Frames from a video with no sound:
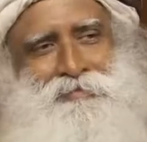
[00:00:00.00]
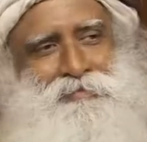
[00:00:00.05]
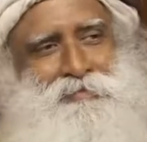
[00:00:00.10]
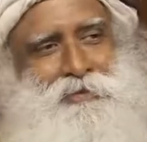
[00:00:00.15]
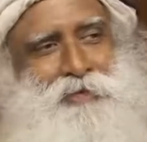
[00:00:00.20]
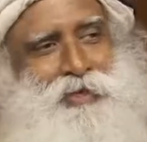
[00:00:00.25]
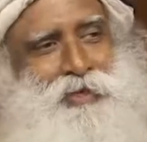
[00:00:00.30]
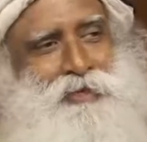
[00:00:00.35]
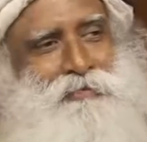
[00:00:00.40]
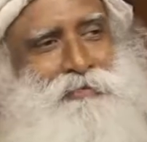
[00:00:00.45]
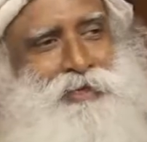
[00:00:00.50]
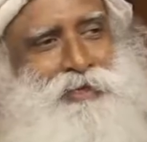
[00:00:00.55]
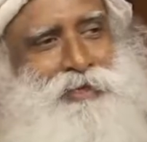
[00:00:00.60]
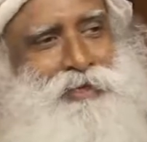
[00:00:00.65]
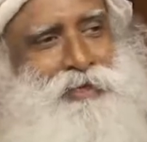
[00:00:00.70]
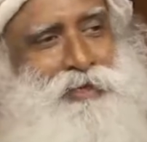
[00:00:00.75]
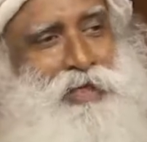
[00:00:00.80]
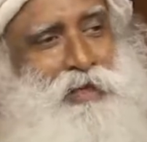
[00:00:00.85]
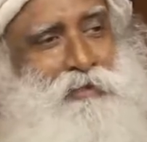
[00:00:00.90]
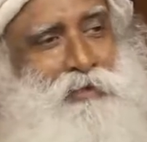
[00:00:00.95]
for Ranveer
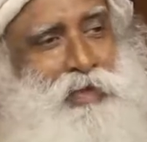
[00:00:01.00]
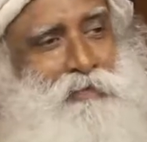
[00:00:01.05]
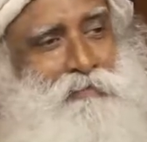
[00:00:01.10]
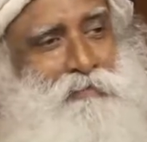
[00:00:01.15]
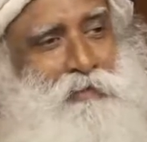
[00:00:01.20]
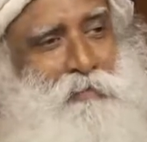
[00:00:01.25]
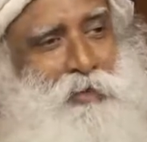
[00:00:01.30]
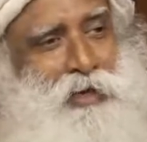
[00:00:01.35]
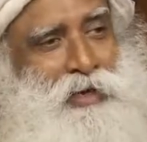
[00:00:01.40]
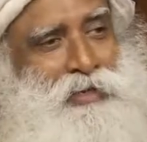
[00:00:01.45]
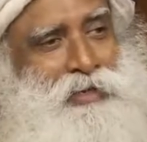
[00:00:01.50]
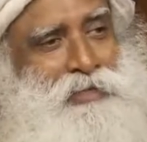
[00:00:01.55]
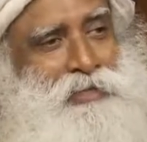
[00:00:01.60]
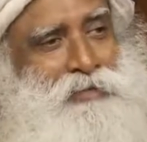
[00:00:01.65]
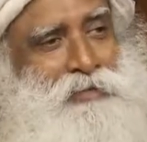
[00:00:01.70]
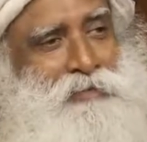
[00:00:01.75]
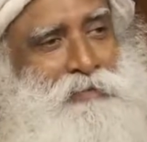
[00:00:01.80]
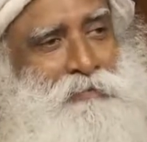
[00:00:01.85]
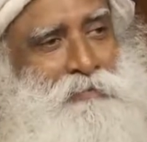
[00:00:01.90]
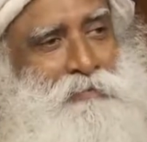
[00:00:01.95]
and everybody,
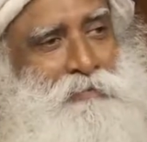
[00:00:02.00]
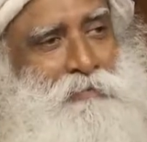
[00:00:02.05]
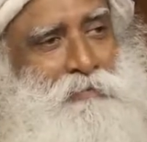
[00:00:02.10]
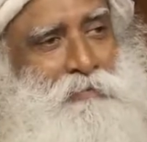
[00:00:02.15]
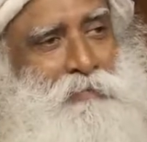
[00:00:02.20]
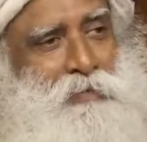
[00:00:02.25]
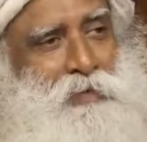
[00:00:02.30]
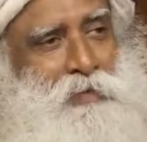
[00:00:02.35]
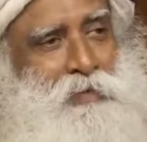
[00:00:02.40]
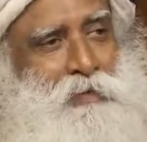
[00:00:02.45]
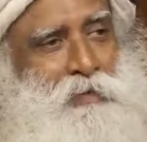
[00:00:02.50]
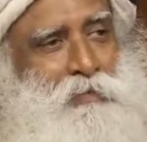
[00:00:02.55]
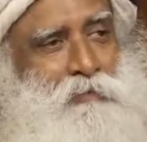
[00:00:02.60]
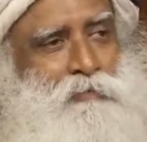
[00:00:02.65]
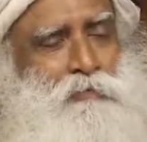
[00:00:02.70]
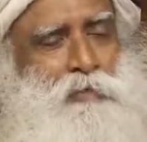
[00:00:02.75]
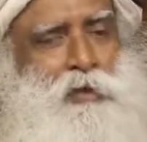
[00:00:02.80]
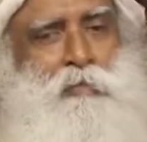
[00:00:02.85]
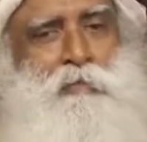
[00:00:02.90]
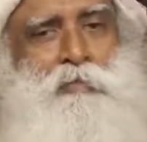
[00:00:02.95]

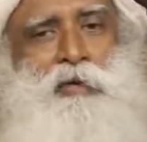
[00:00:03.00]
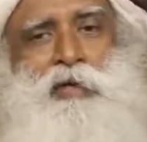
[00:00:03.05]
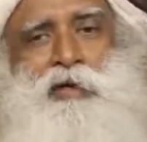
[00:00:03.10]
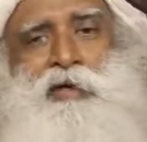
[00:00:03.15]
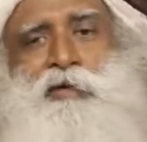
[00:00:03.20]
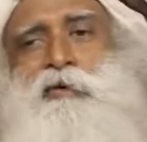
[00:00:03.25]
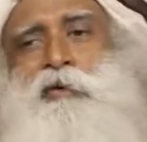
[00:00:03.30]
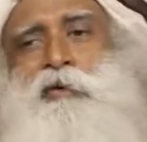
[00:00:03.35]
for me,